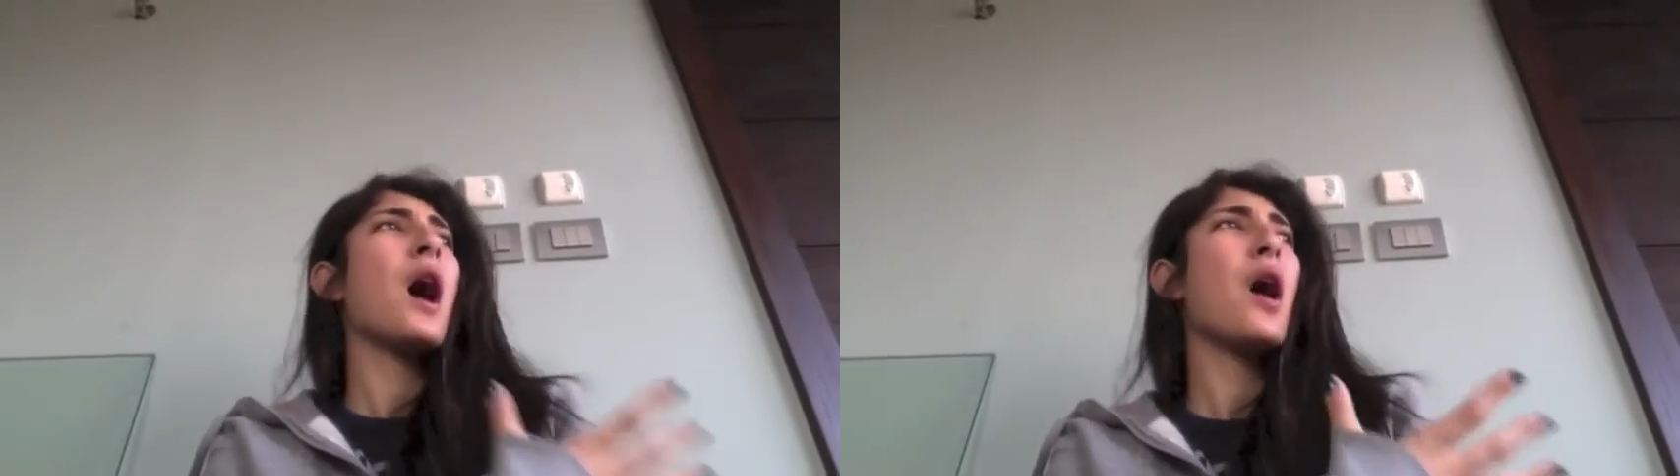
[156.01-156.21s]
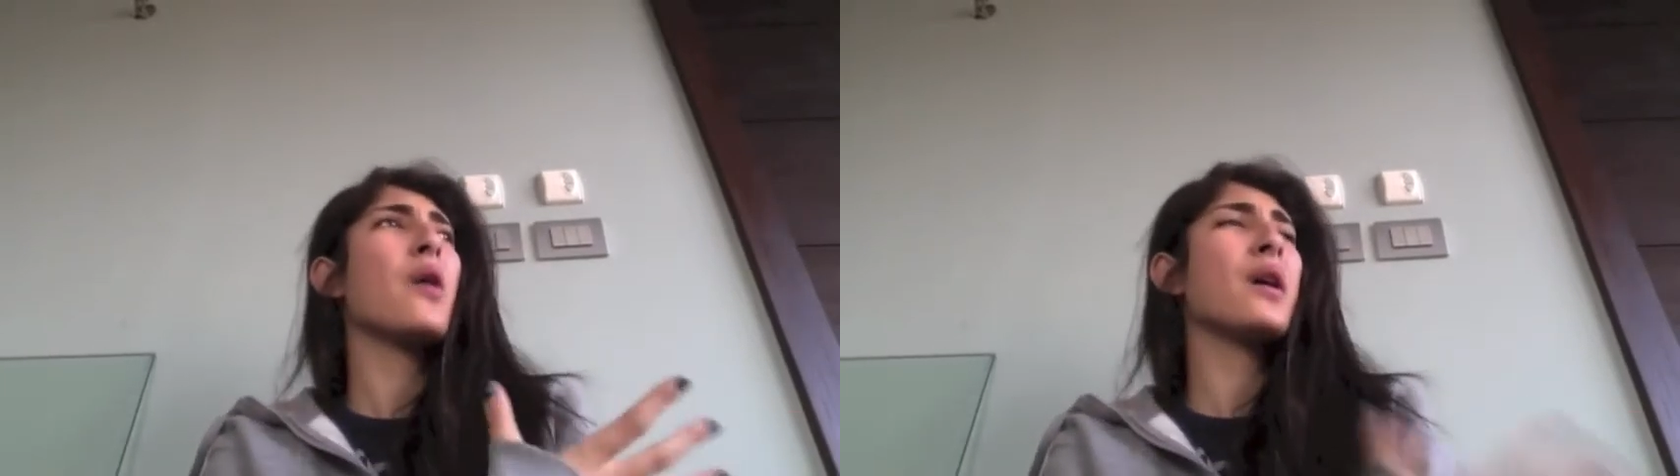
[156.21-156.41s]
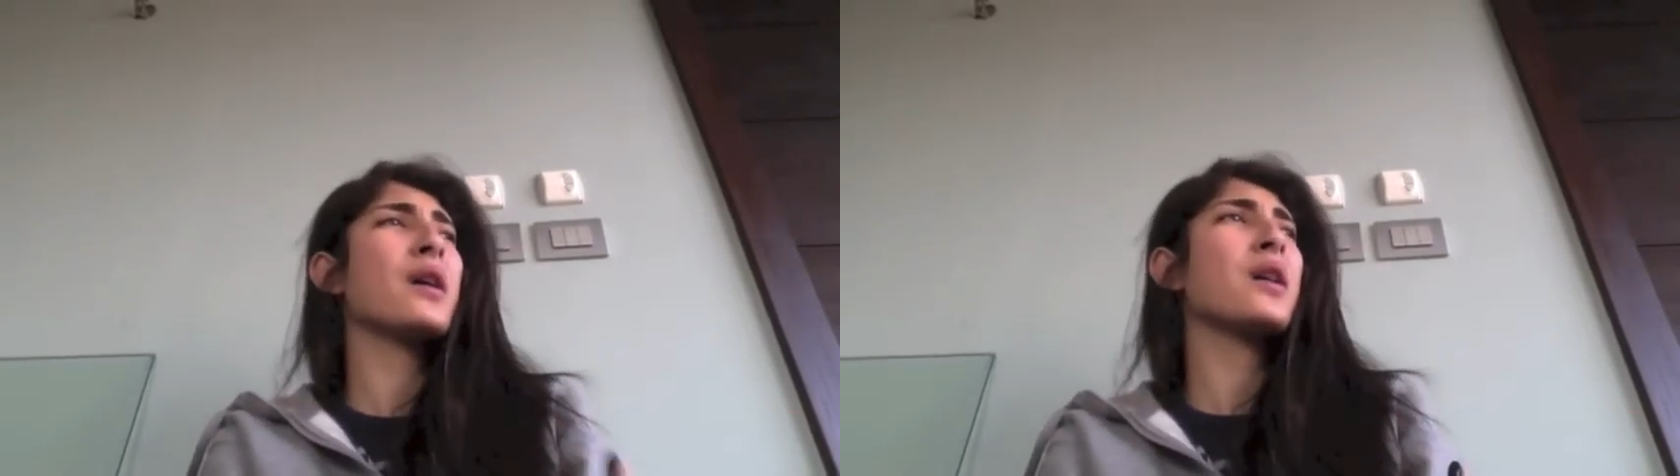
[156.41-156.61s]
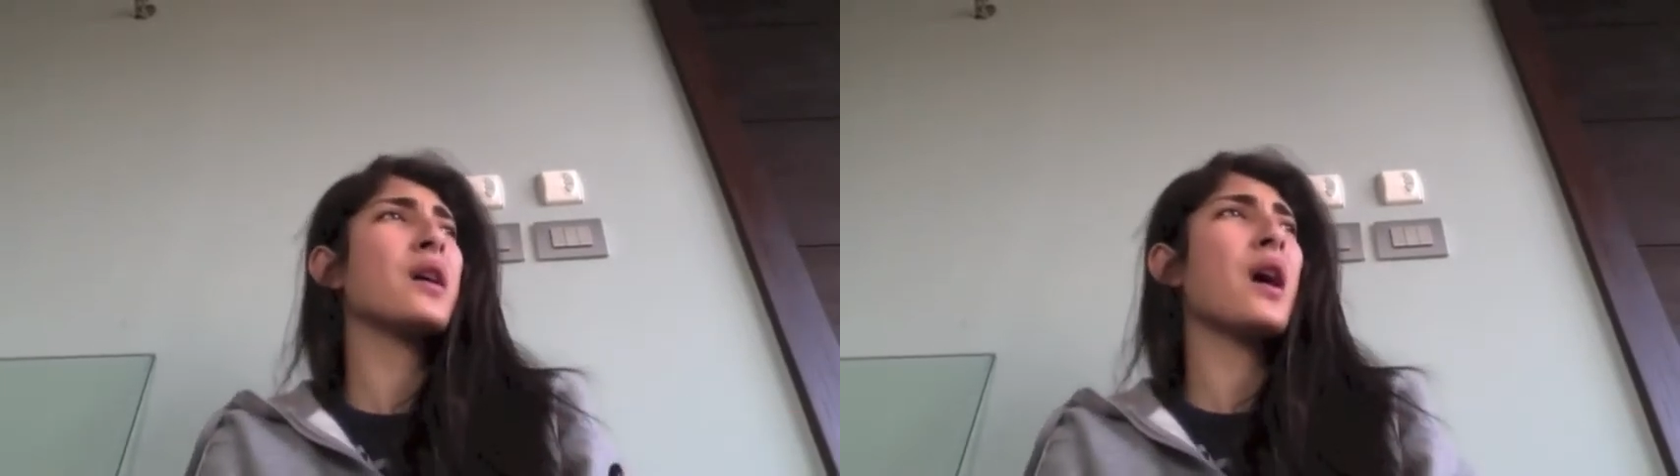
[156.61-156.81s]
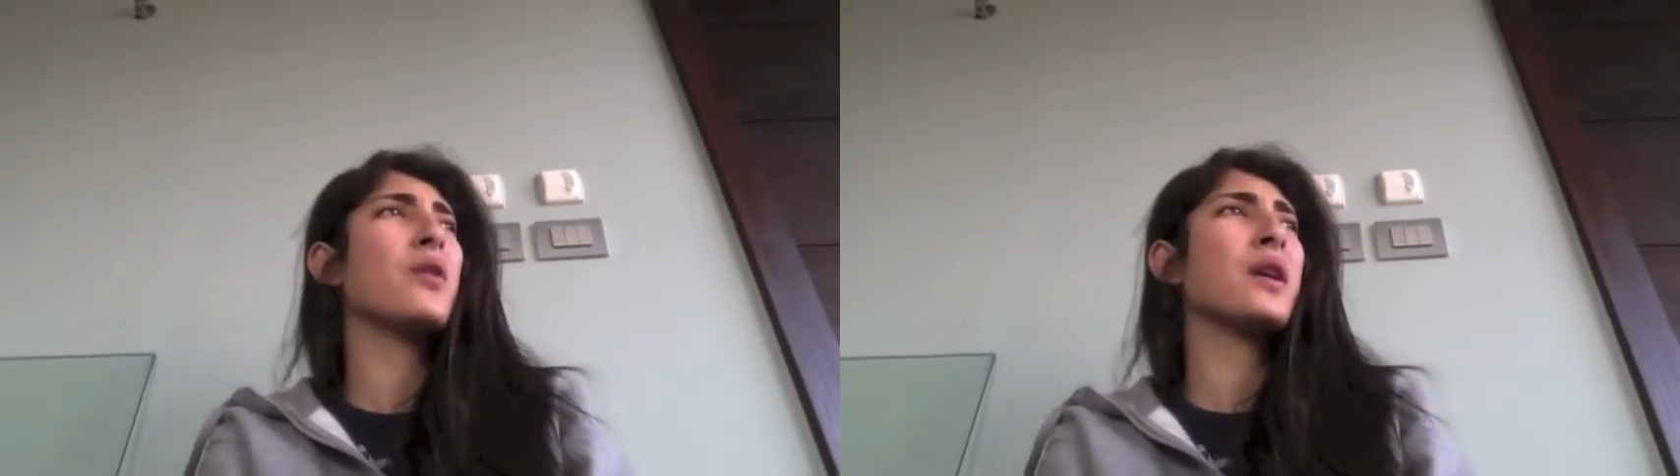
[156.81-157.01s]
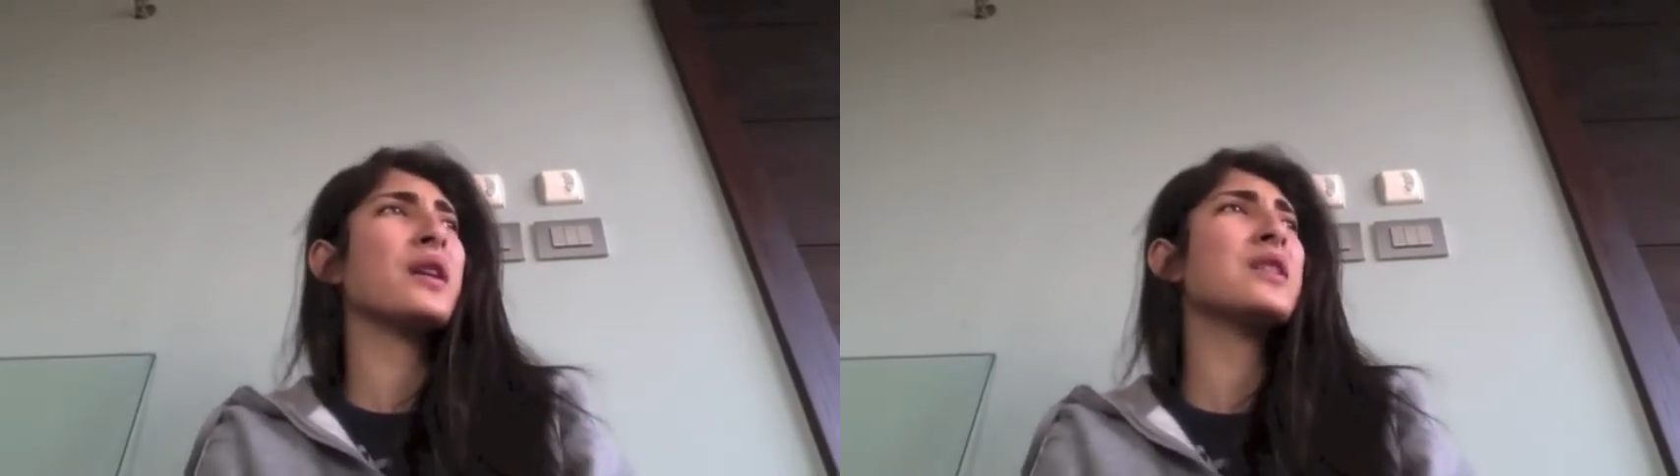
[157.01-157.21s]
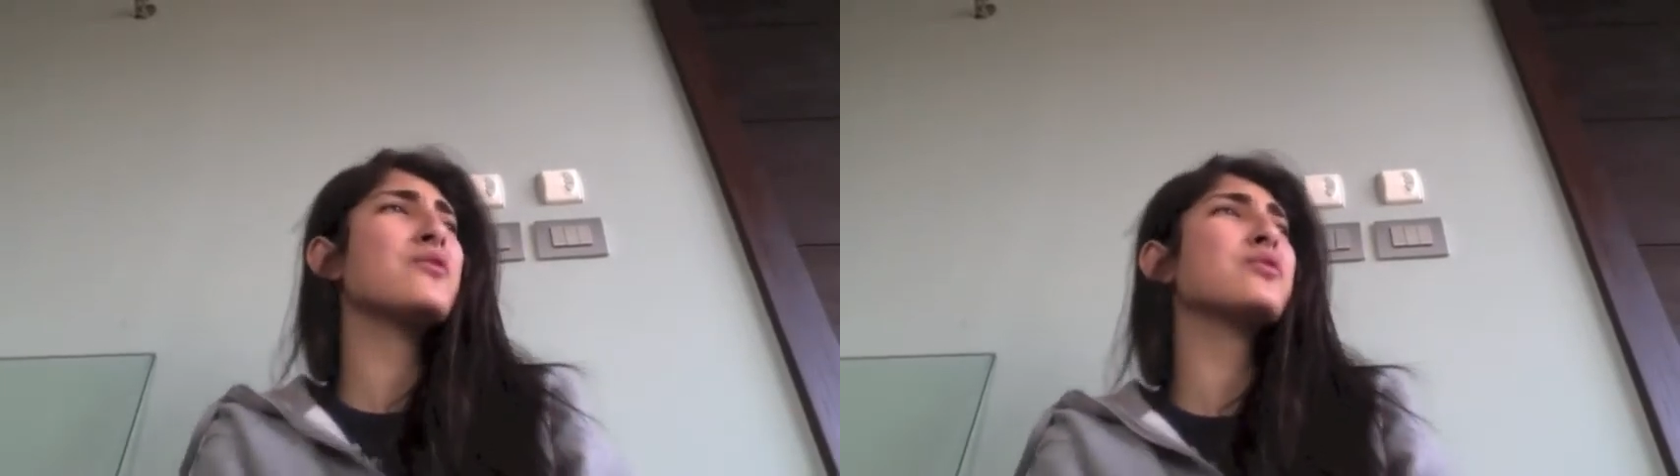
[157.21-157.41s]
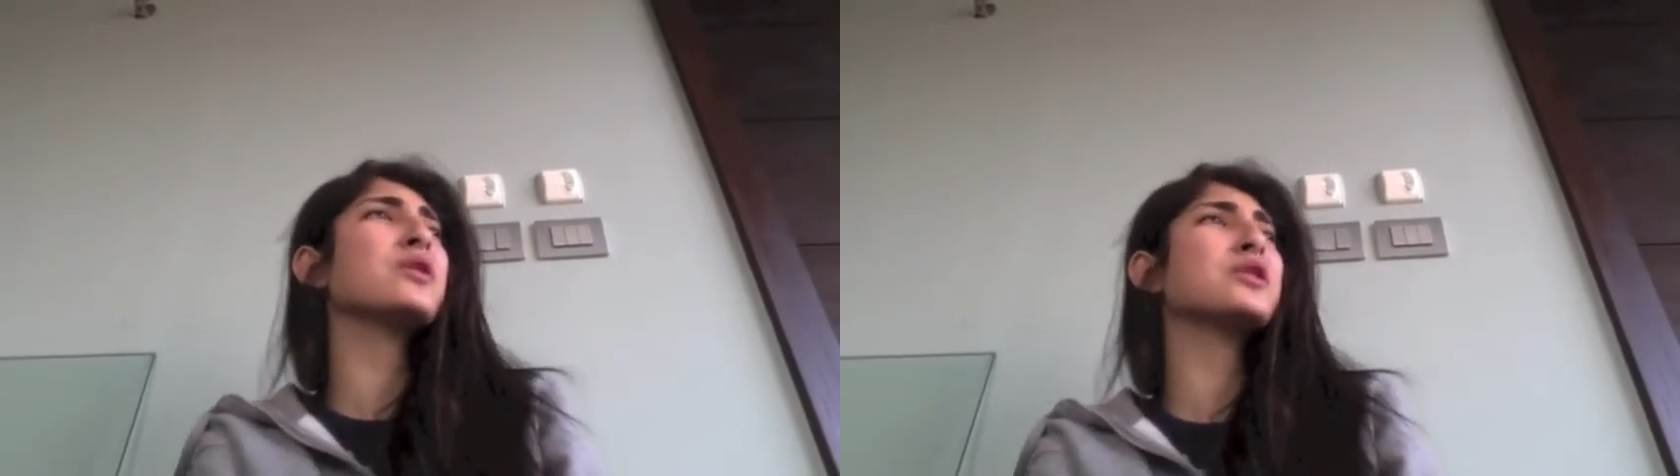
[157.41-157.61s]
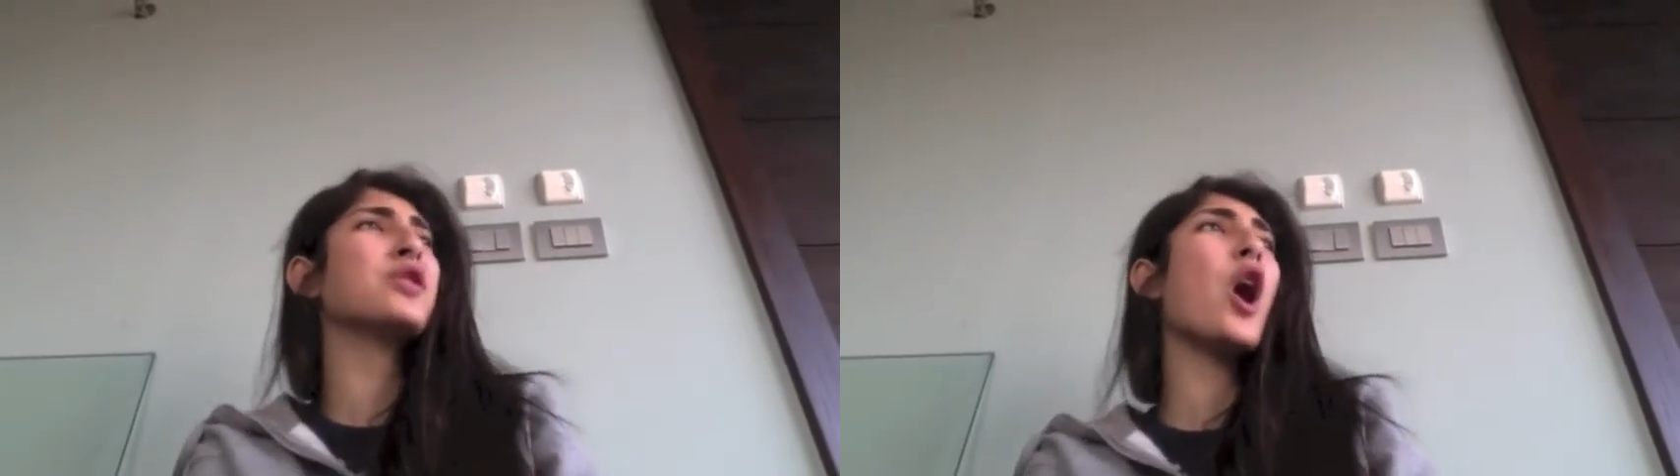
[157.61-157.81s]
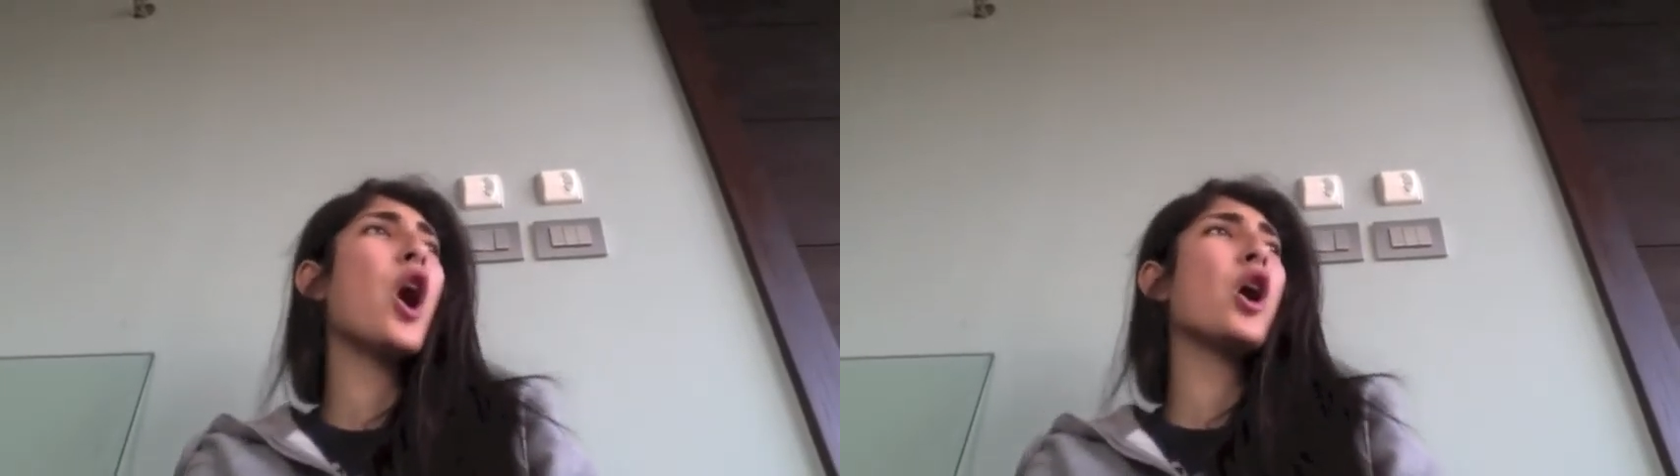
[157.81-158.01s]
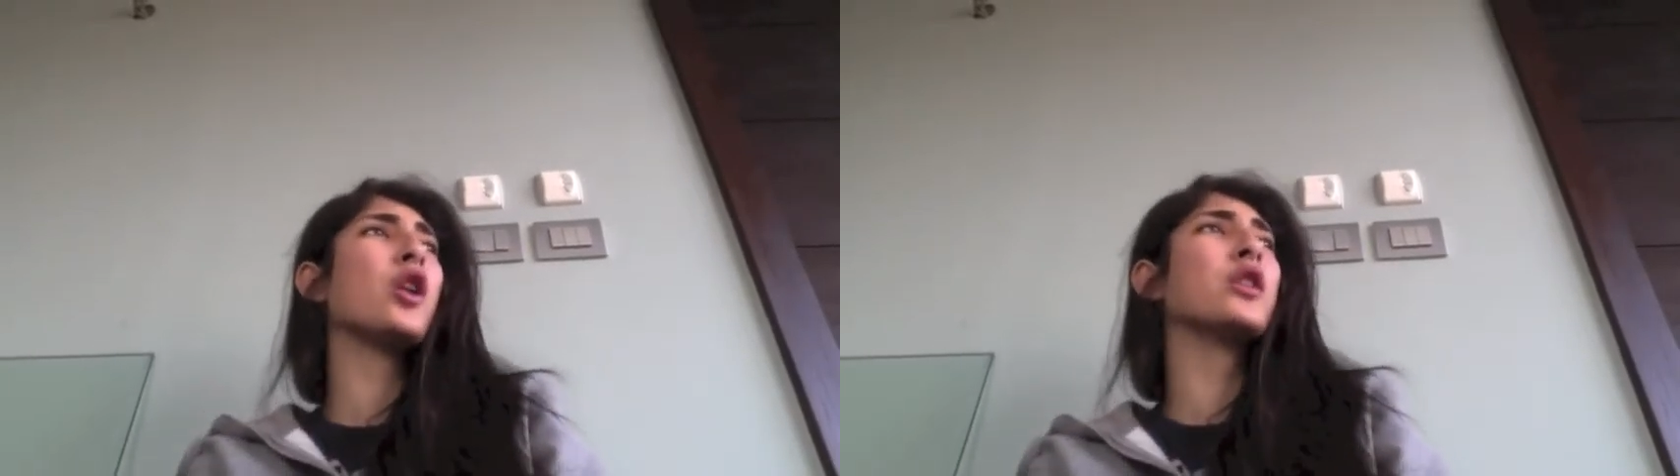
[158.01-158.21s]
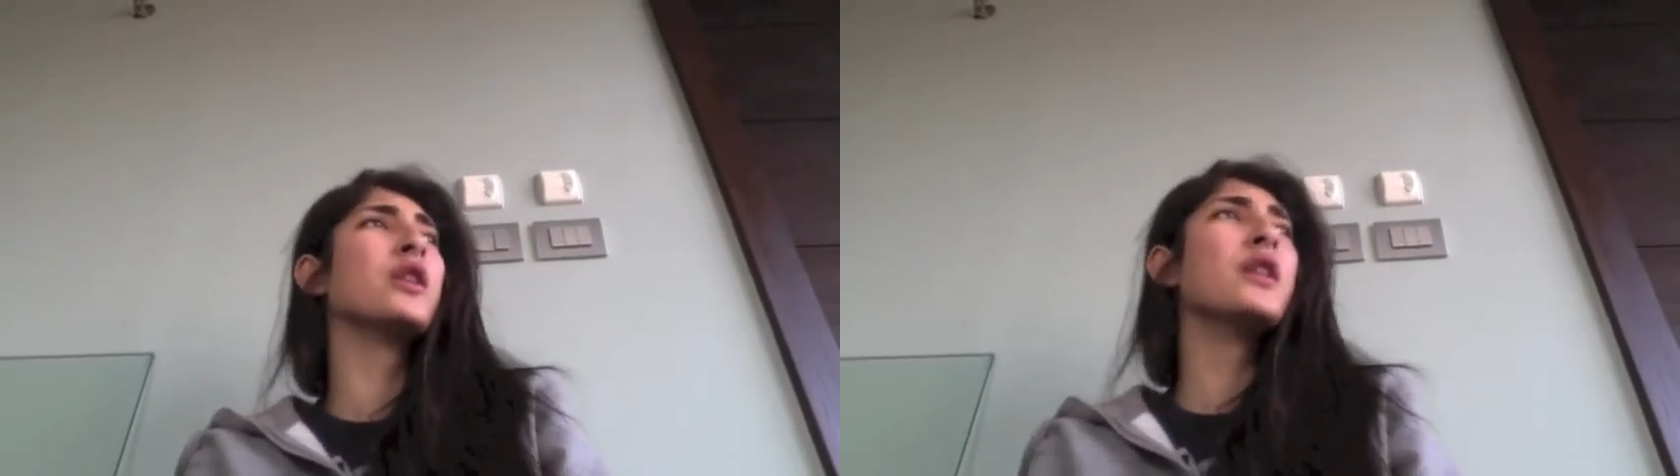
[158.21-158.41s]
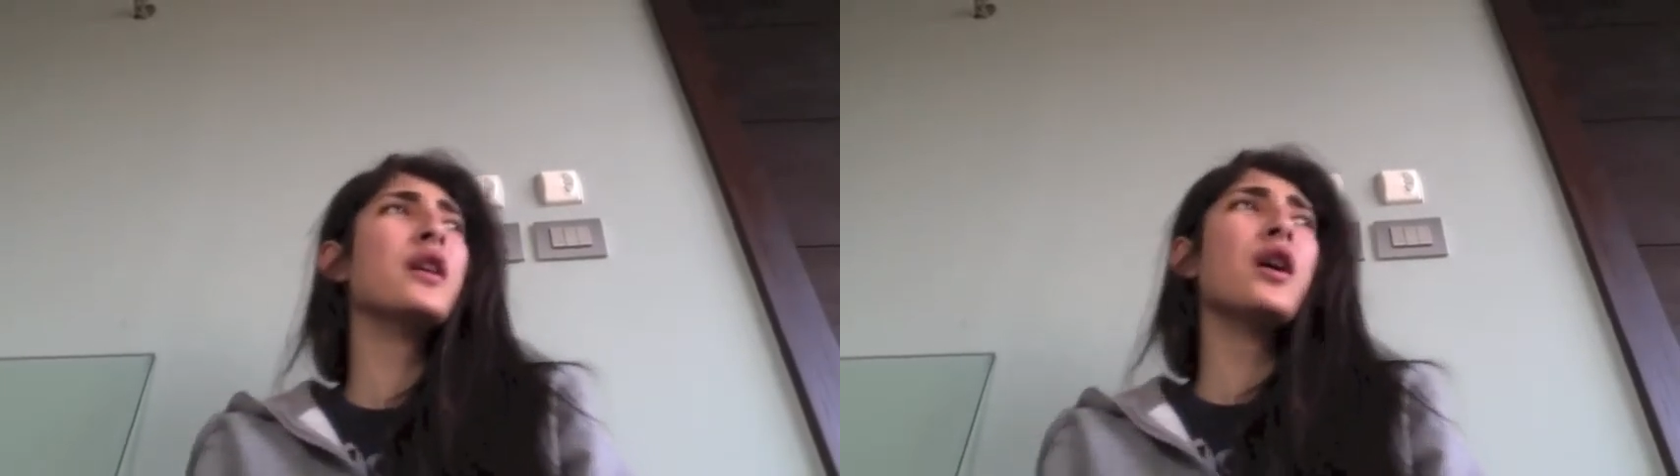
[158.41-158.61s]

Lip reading: How can he rule us all?